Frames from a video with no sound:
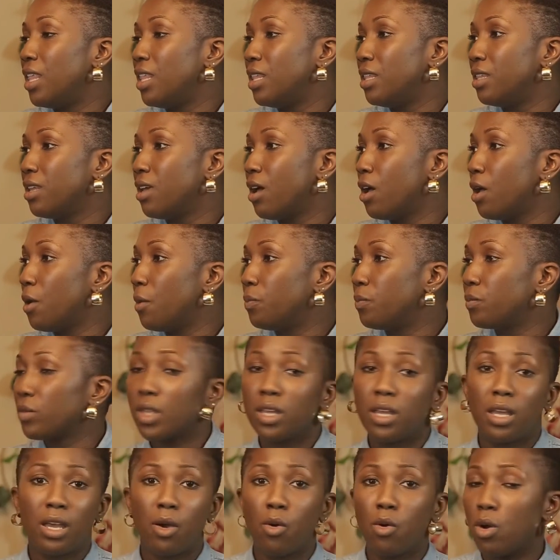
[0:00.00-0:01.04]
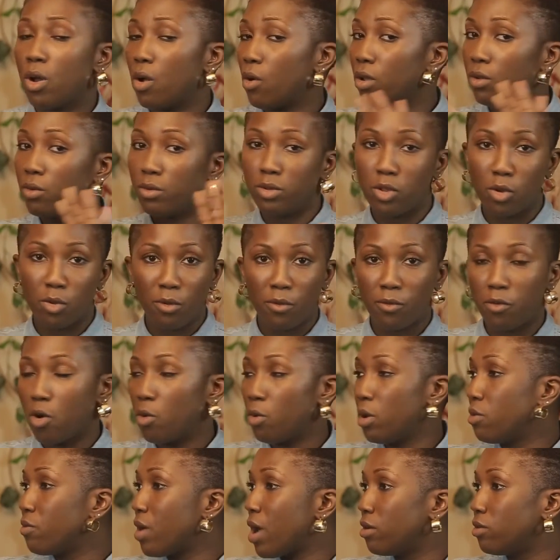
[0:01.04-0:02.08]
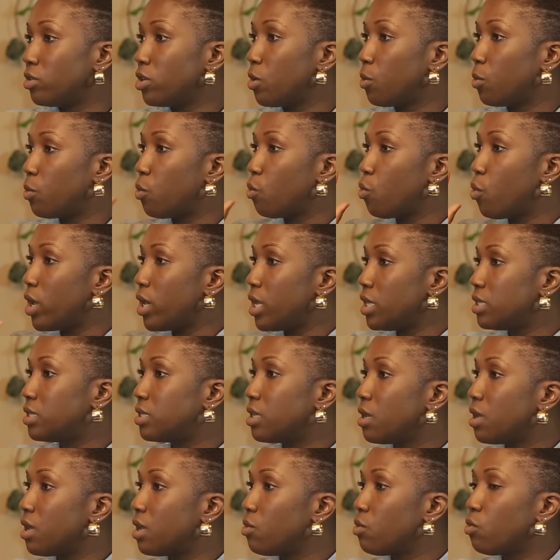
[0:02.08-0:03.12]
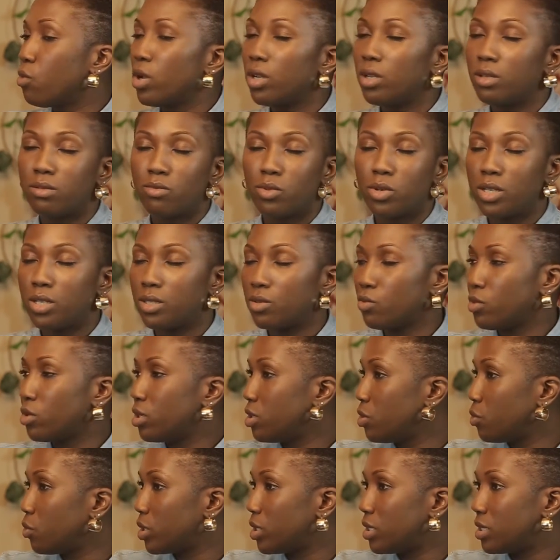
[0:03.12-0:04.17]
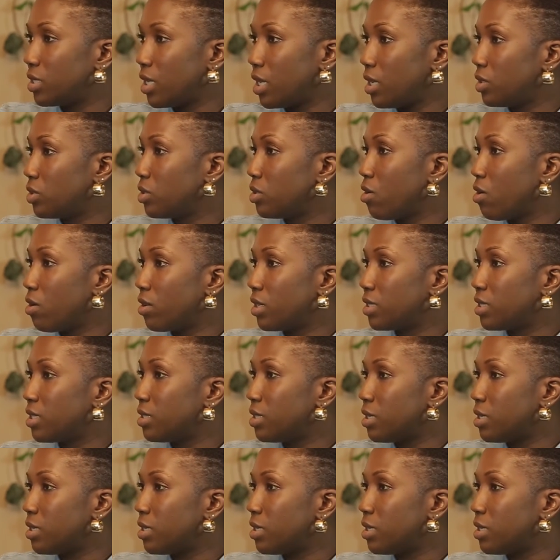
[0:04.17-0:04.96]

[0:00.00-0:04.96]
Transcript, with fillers: and um, you know, before we round up, what is uh, what what is what do you want to say to the audience?